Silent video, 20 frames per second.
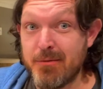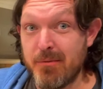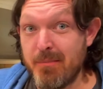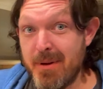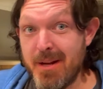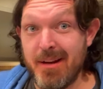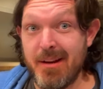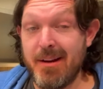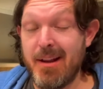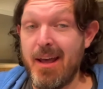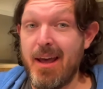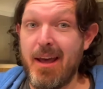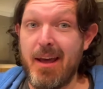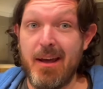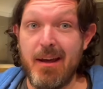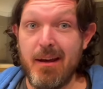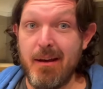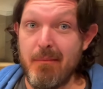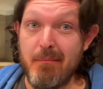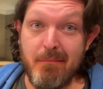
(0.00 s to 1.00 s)
with me
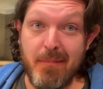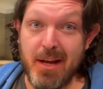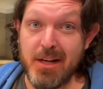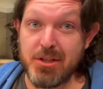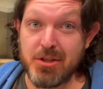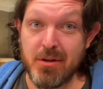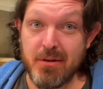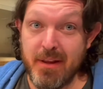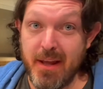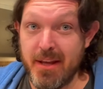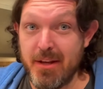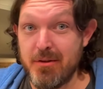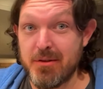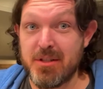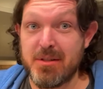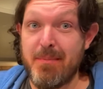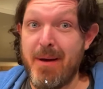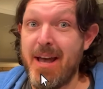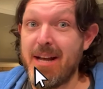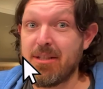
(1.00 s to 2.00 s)
today. Make sure that you
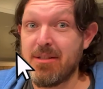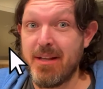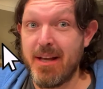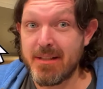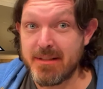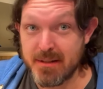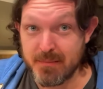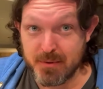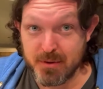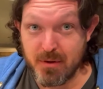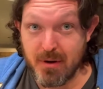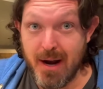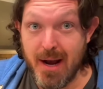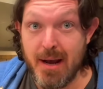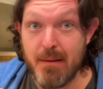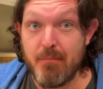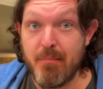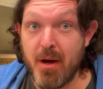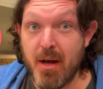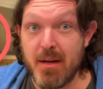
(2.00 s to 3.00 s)
smash that
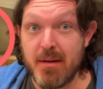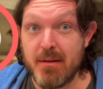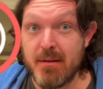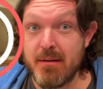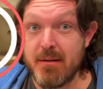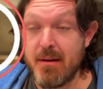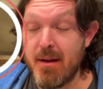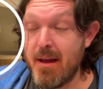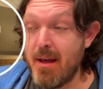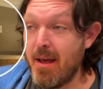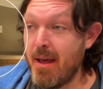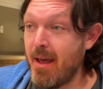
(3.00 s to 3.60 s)
subscribe button